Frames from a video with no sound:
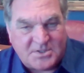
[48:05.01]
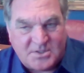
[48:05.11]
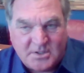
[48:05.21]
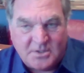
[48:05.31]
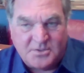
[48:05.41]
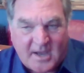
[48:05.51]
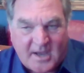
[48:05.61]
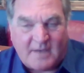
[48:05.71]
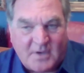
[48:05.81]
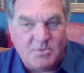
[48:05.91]
still to
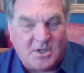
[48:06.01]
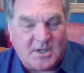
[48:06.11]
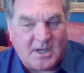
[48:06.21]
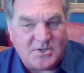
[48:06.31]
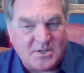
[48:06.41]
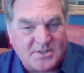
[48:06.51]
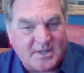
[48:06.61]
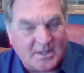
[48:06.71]
have that communication to say,